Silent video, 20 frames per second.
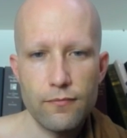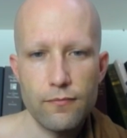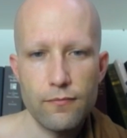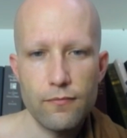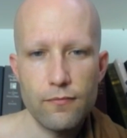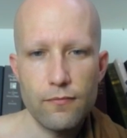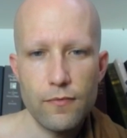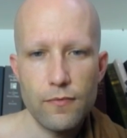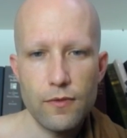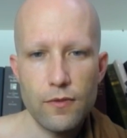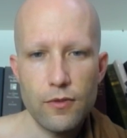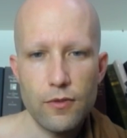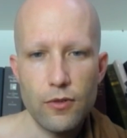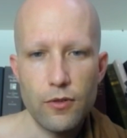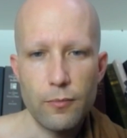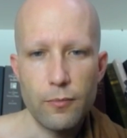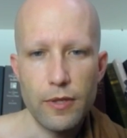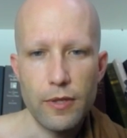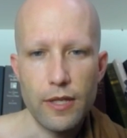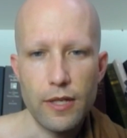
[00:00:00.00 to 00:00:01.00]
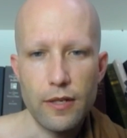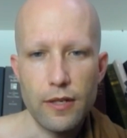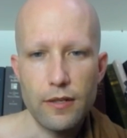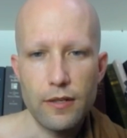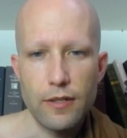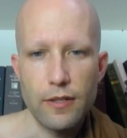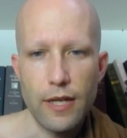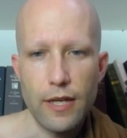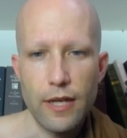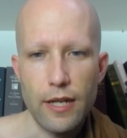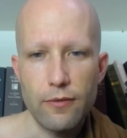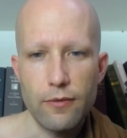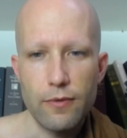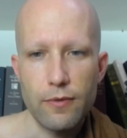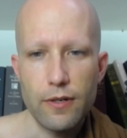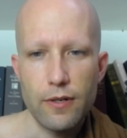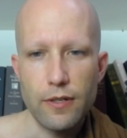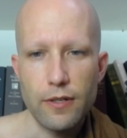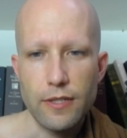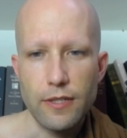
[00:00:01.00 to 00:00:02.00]
Told me that Jnanavira
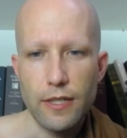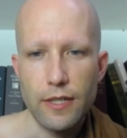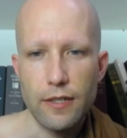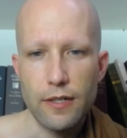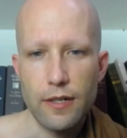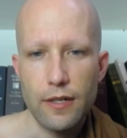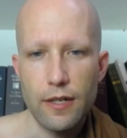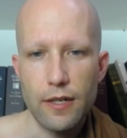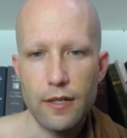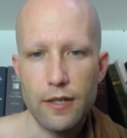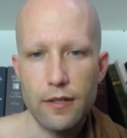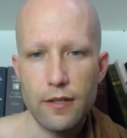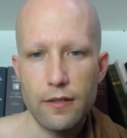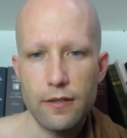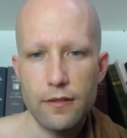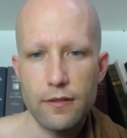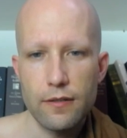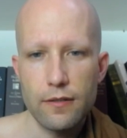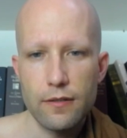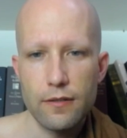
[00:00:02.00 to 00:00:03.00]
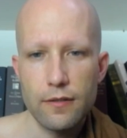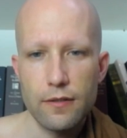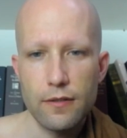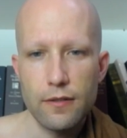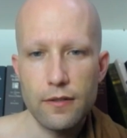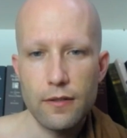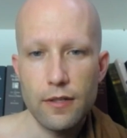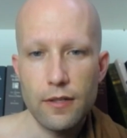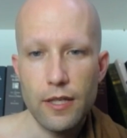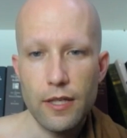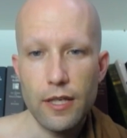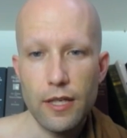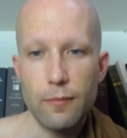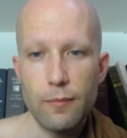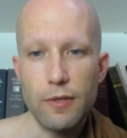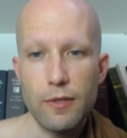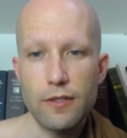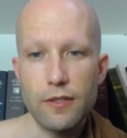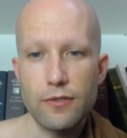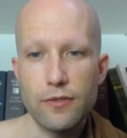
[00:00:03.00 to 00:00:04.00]
Thera, he committed
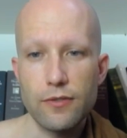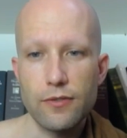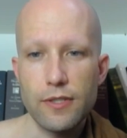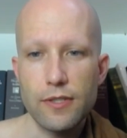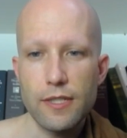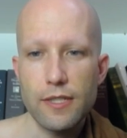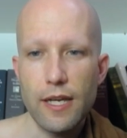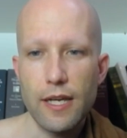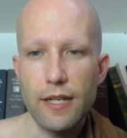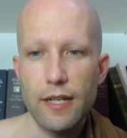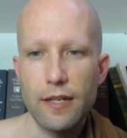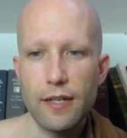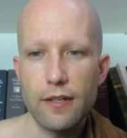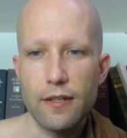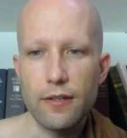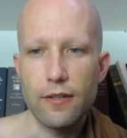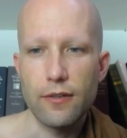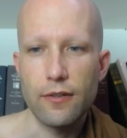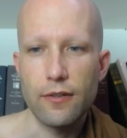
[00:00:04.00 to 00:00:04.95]
suicide, I didn't know that.